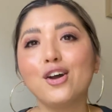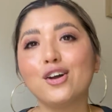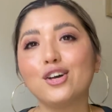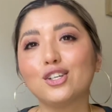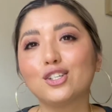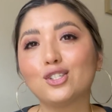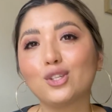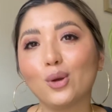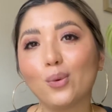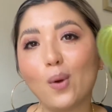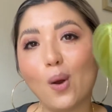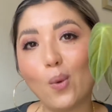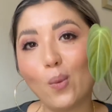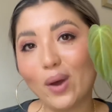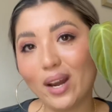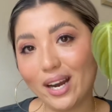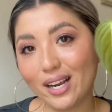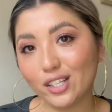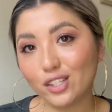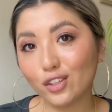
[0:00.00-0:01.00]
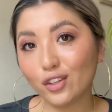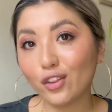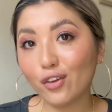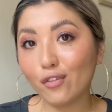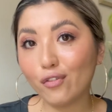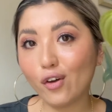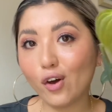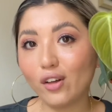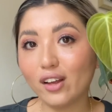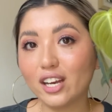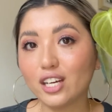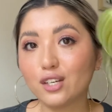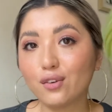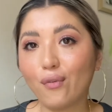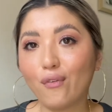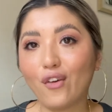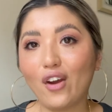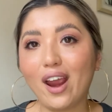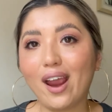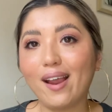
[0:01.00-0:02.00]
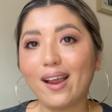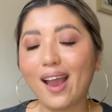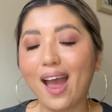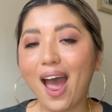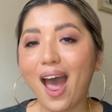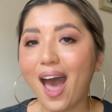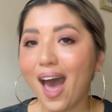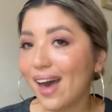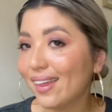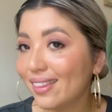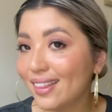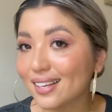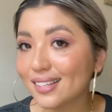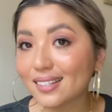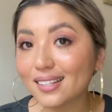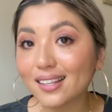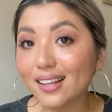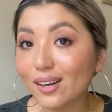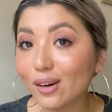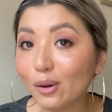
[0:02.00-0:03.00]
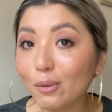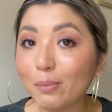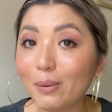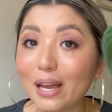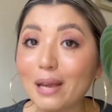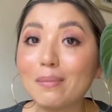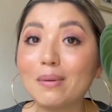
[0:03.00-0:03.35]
So when I saw that Foliage Freak had this little baby